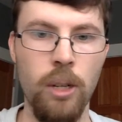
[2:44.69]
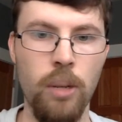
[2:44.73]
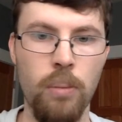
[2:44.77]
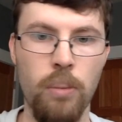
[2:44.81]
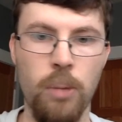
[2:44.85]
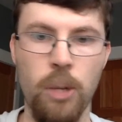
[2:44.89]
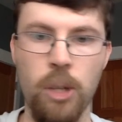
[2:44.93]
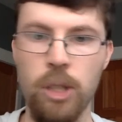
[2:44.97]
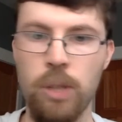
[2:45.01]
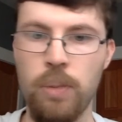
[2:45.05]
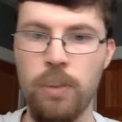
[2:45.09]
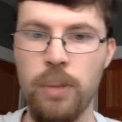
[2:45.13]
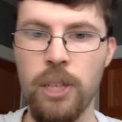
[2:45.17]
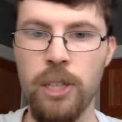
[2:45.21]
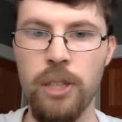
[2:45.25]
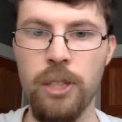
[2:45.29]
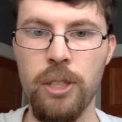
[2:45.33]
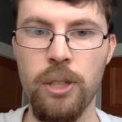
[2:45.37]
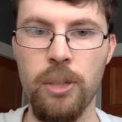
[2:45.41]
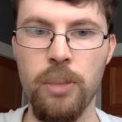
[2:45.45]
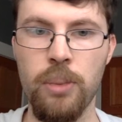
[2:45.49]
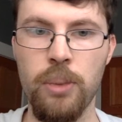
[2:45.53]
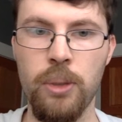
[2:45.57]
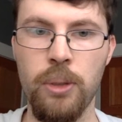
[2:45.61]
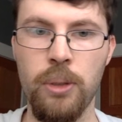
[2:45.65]
Most
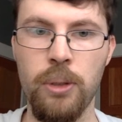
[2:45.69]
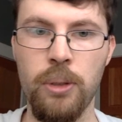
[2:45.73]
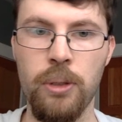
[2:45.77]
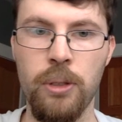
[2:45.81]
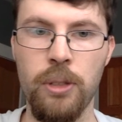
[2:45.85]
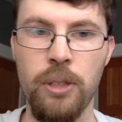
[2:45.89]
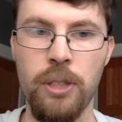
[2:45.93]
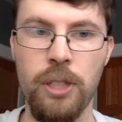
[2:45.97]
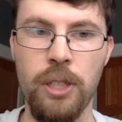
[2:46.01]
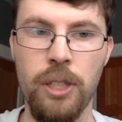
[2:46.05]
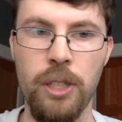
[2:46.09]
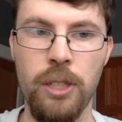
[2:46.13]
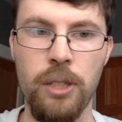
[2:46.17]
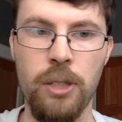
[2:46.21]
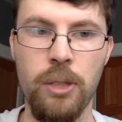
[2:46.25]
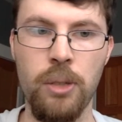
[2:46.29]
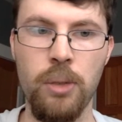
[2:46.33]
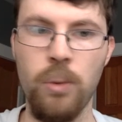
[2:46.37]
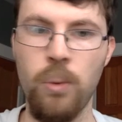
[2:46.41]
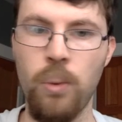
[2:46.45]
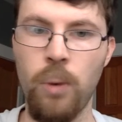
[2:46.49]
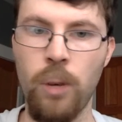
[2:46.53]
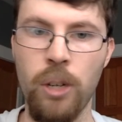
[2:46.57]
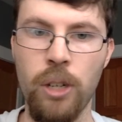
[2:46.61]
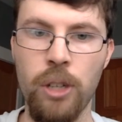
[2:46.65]
pieces will stick to
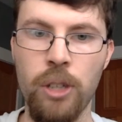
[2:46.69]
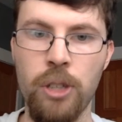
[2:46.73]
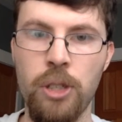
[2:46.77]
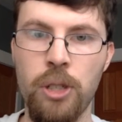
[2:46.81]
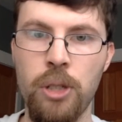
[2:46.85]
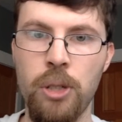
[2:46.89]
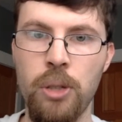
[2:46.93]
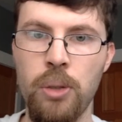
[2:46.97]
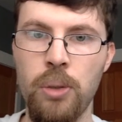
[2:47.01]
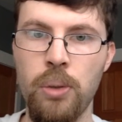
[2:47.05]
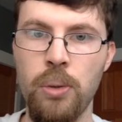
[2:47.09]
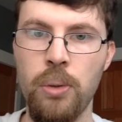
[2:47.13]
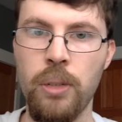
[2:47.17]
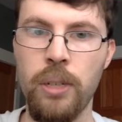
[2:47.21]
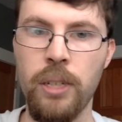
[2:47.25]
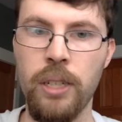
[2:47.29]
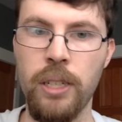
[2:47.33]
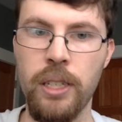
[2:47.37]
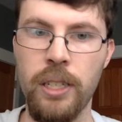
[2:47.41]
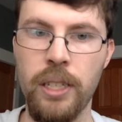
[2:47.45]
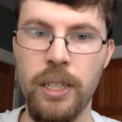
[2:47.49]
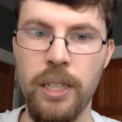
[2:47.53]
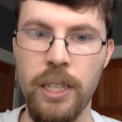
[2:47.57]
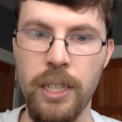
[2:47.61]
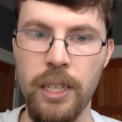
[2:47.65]
one or two
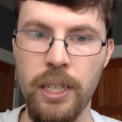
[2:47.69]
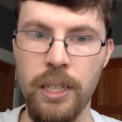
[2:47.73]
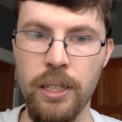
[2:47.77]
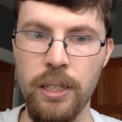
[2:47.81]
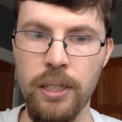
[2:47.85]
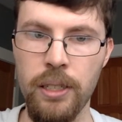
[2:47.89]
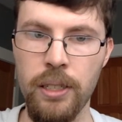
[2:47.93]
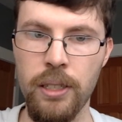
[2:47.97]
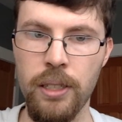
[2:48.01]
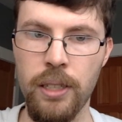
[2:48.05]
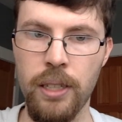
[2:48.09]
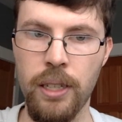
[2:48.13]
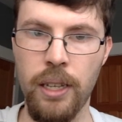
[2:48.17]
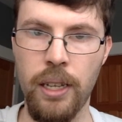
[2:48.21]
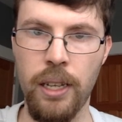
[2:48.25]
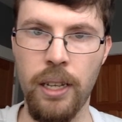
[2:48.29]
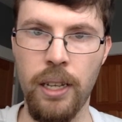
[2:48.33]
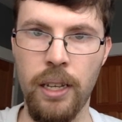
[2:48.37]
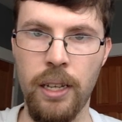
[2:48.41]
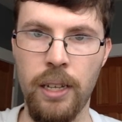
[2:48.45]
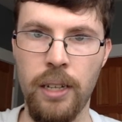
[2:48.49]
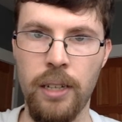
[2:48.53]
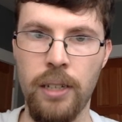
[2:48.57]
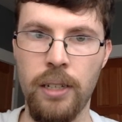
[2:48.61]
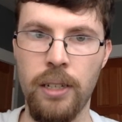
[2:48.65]
keys
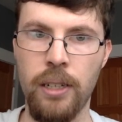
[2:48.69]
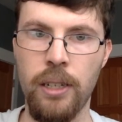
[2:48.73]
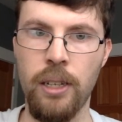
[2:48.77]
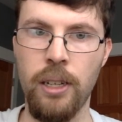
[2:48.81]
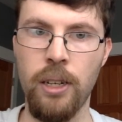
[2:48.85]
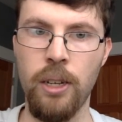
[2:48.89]
and